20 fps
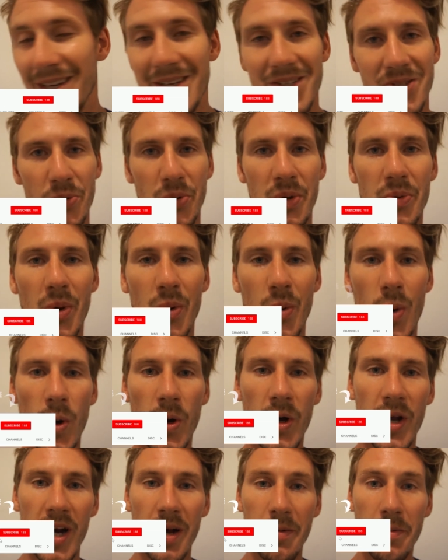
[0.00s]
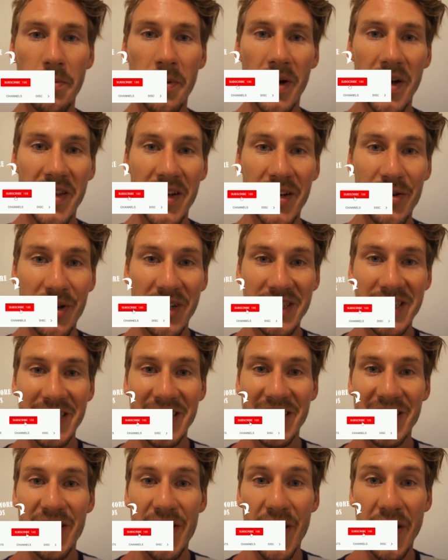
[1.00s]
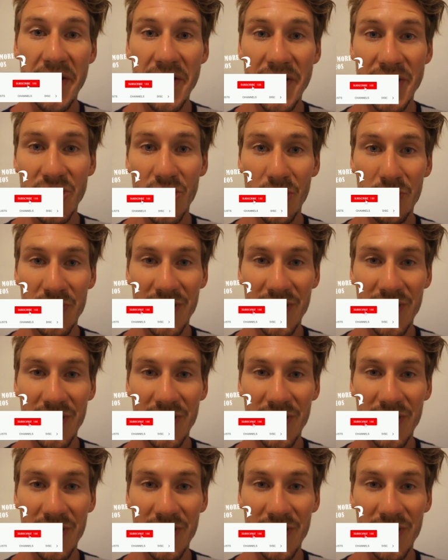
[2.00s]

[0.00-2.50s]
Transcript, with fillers: So we were woken up by the craziest thunderstorm